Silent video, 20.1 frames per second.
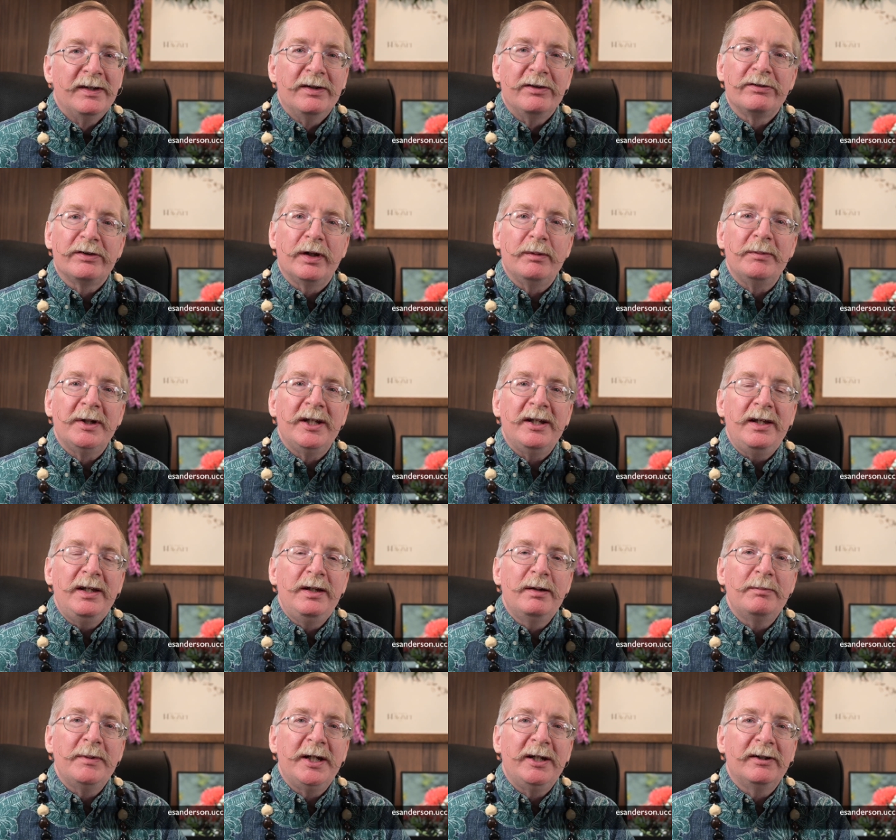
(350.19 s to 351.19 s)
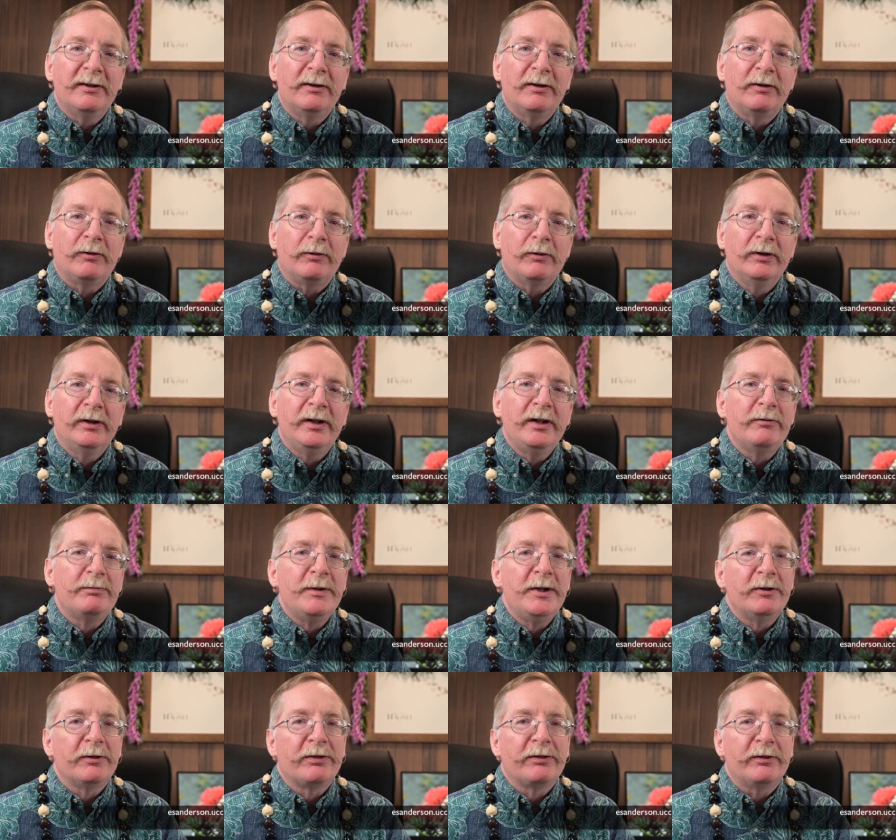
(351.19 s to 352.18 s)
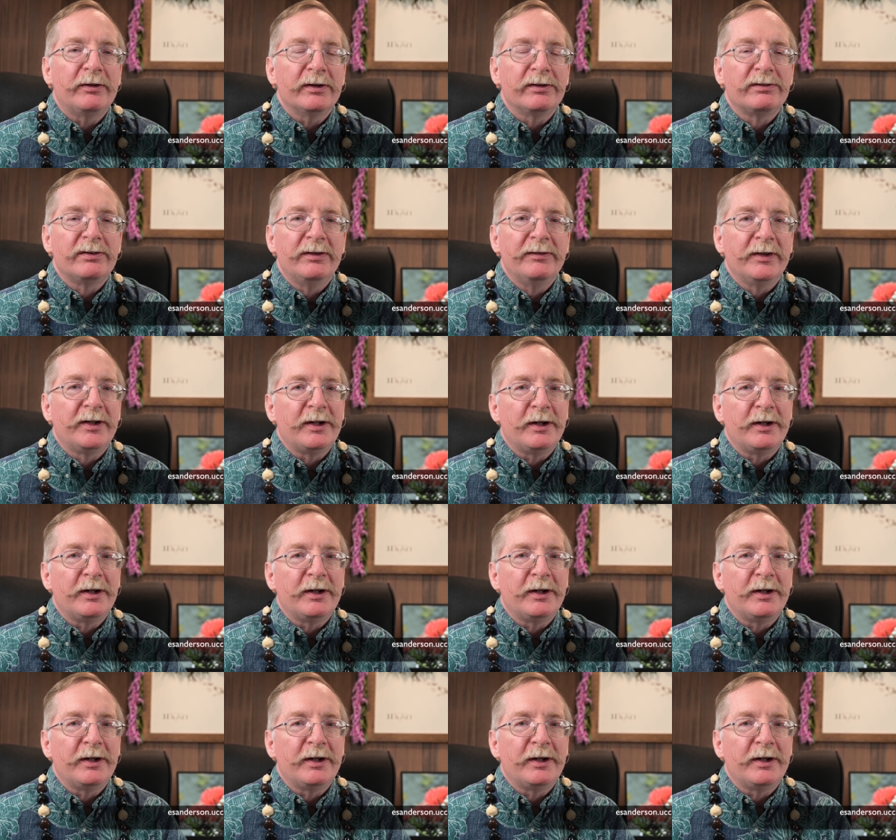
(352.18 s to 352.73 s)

Send me an email or leave me your thoughts in the